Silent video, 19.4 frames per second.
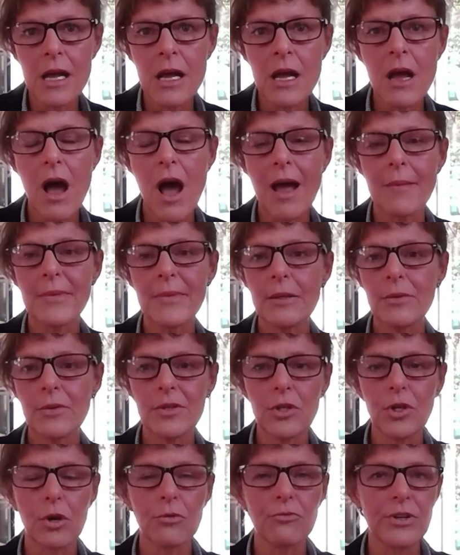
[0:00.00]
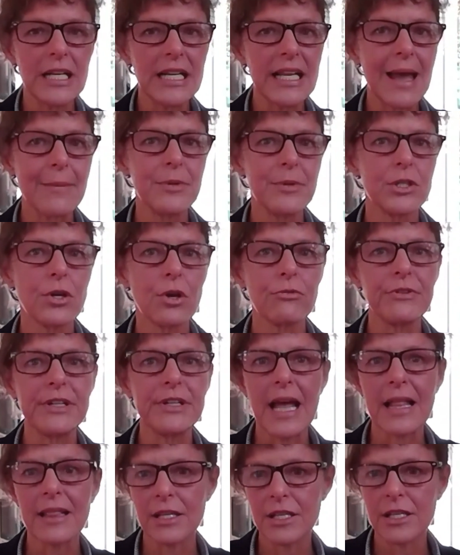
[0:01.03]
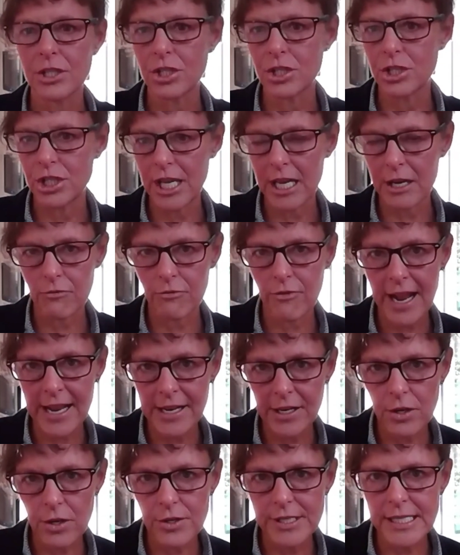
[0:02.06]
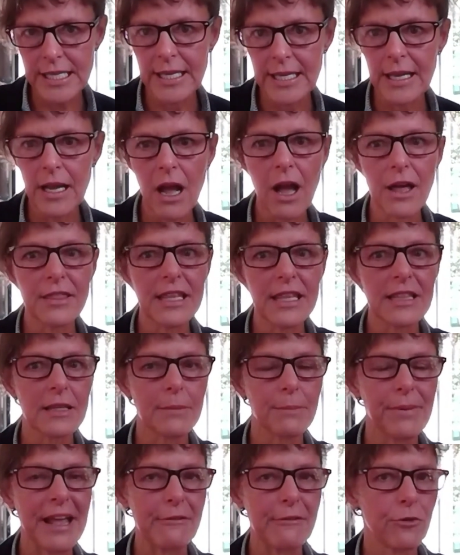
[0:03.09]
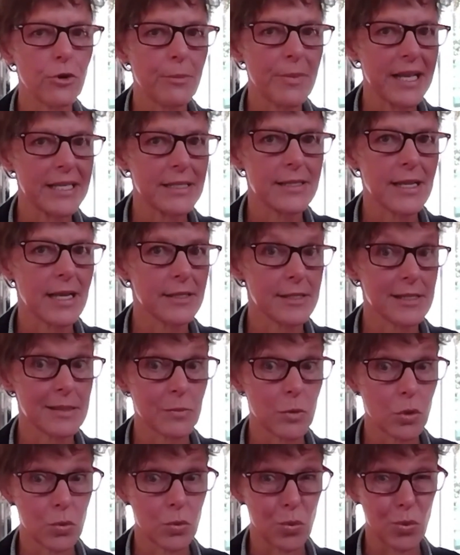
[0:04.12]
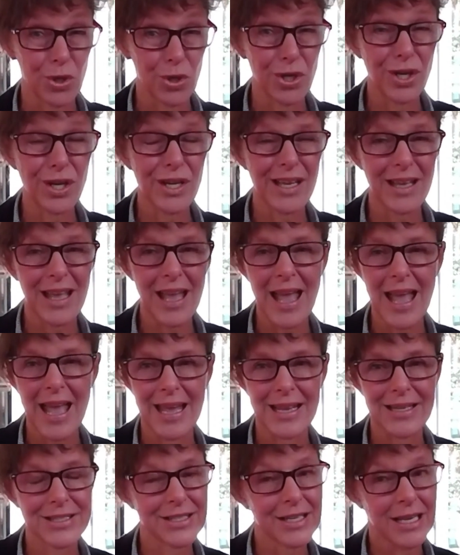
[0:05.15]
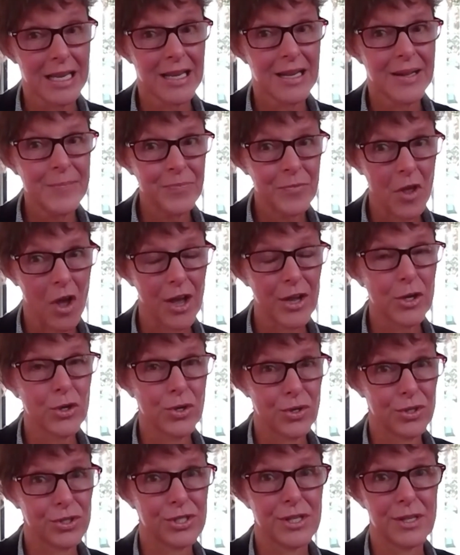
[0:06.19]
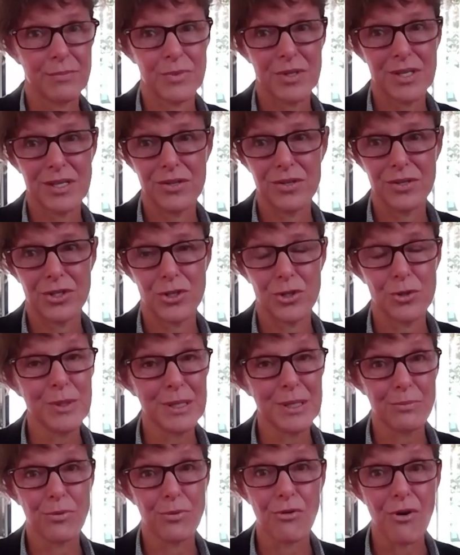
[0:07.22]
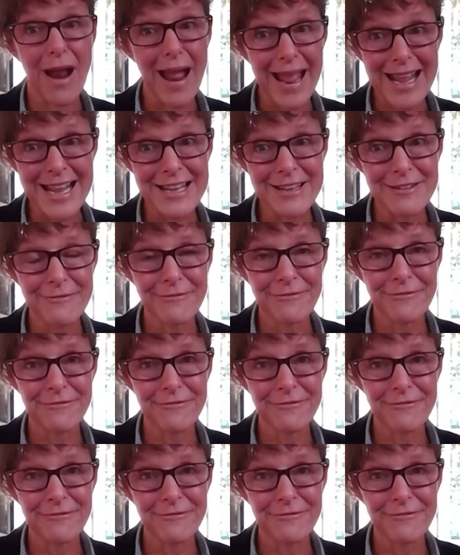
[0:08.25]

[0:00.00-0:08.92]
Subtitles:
I'm really happy to know Reality Check Radio is here. I think the platform has done some good work, and I urge them to be brave.